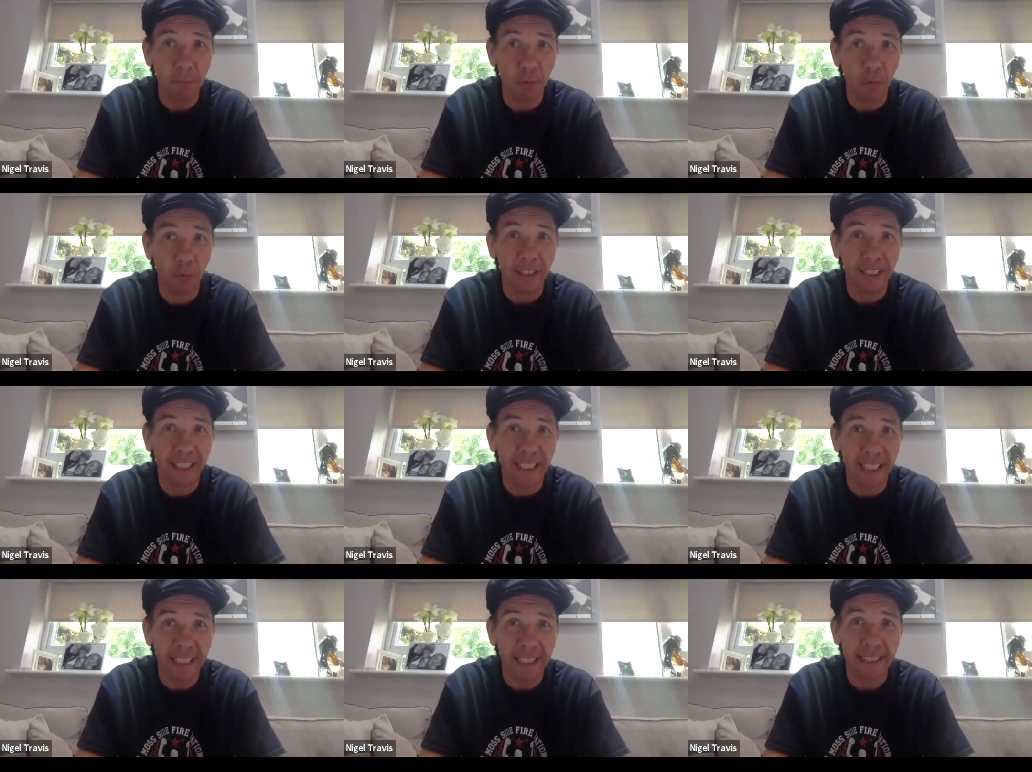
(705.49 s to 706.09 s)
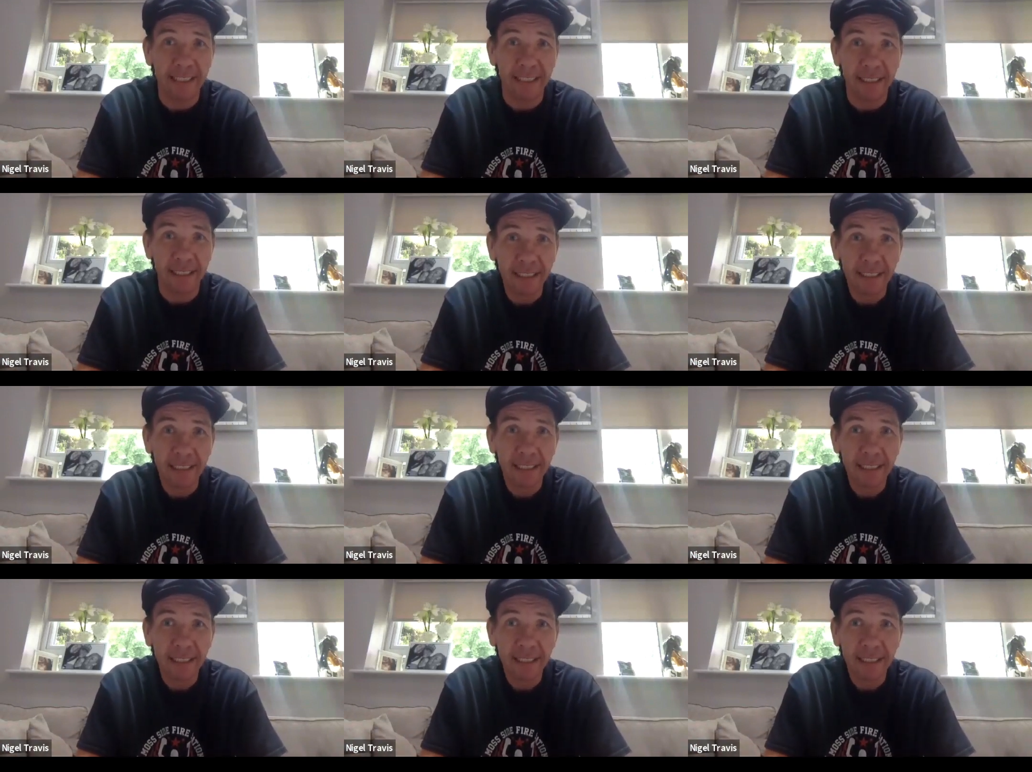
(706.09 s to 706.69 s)
But the
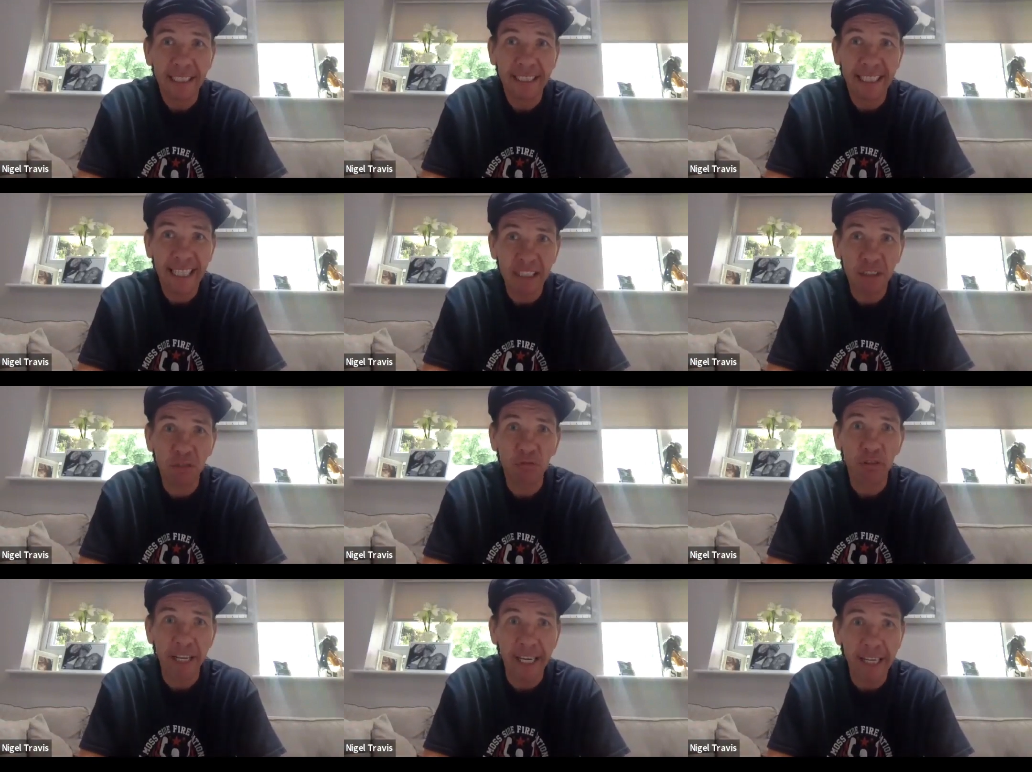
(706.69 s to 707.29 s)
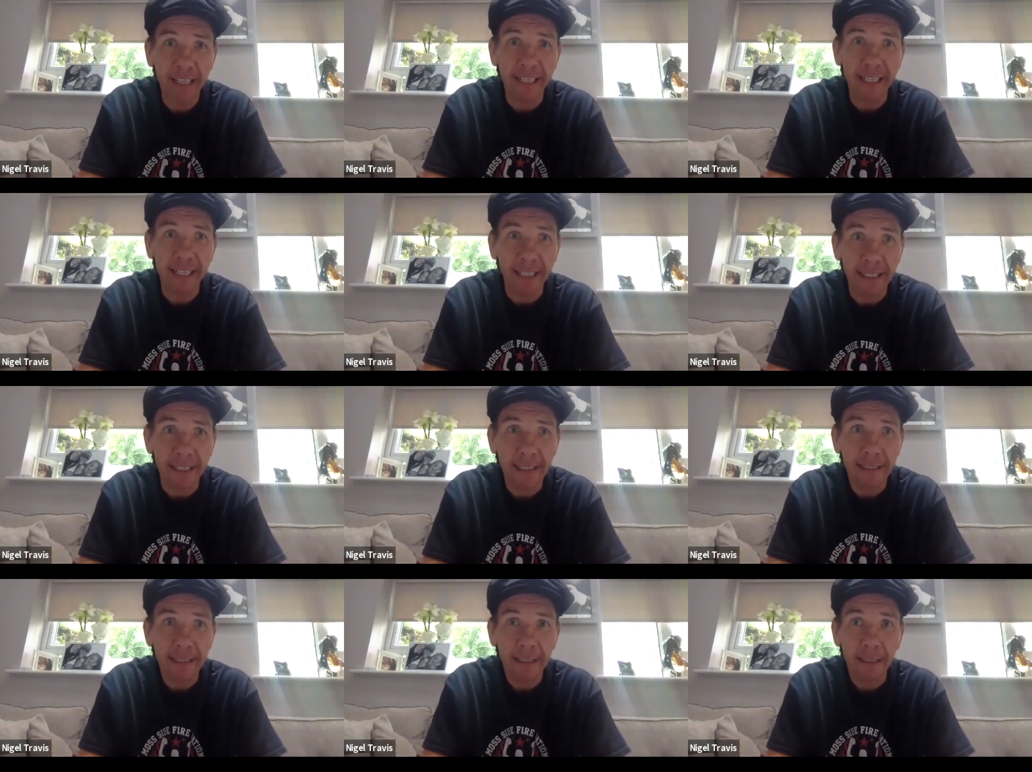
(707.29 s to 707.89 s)
kid's
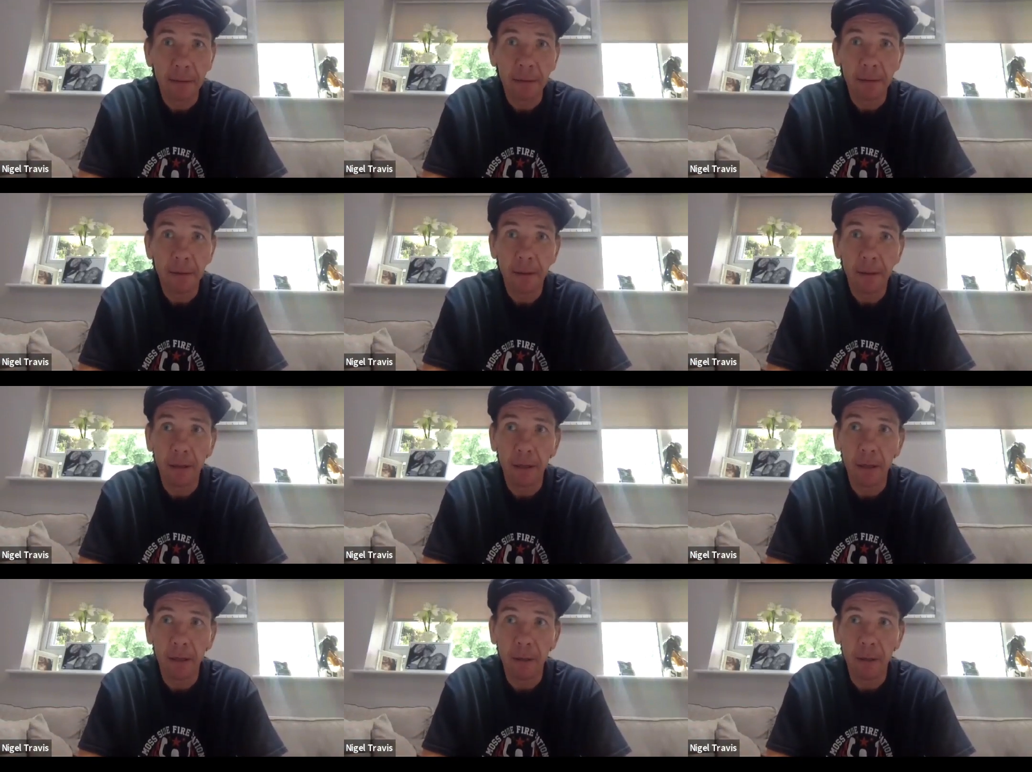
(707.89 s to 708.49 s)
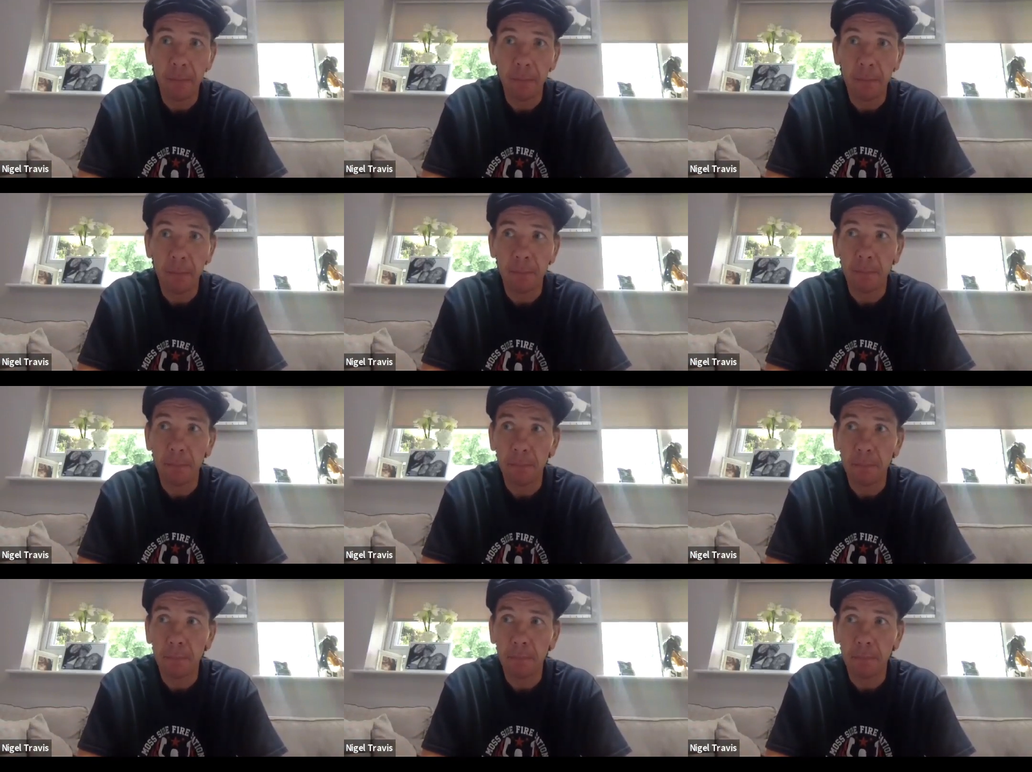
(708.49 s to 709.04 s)
really been